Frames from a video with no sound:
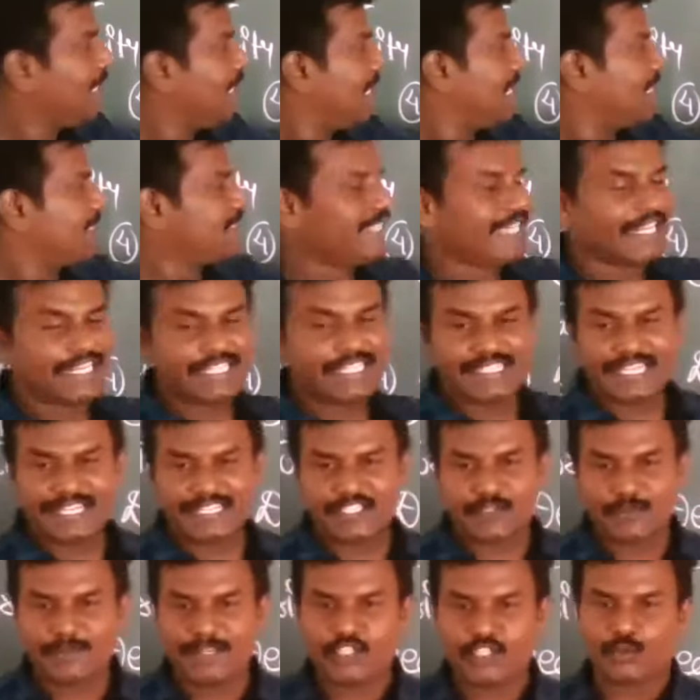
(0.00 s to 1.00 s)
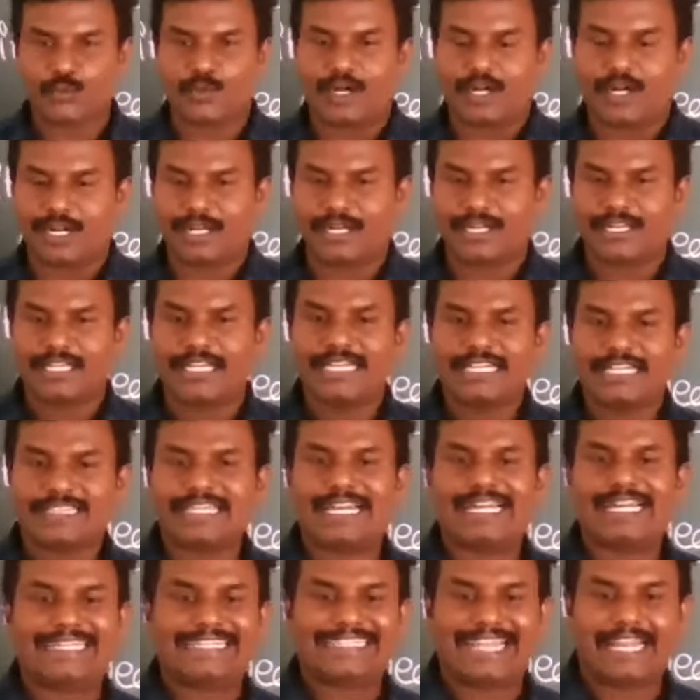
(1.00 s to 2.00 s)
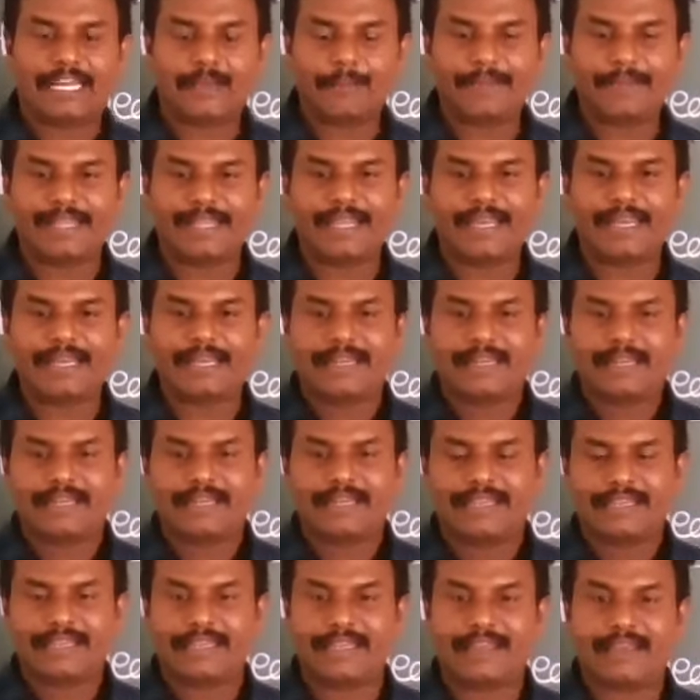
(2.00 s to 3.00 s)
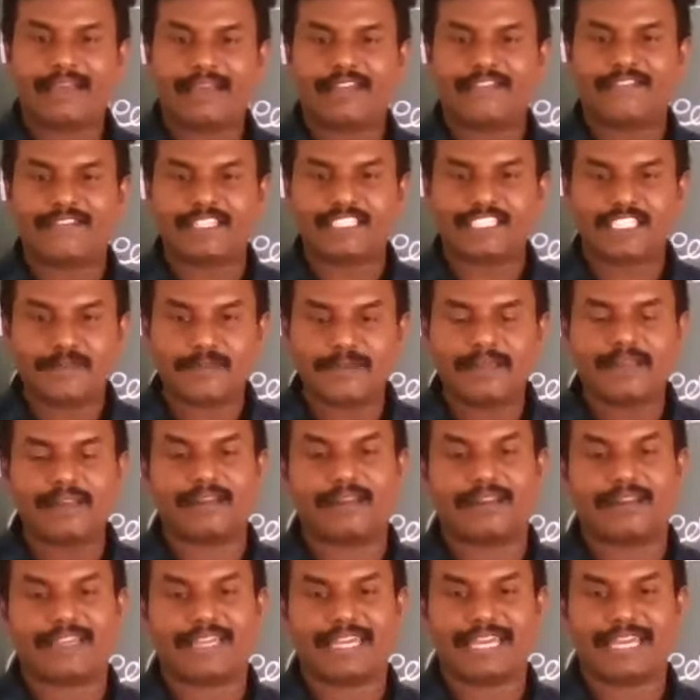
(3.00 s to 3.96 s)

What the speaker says: And senescence means what? The terminal irreversible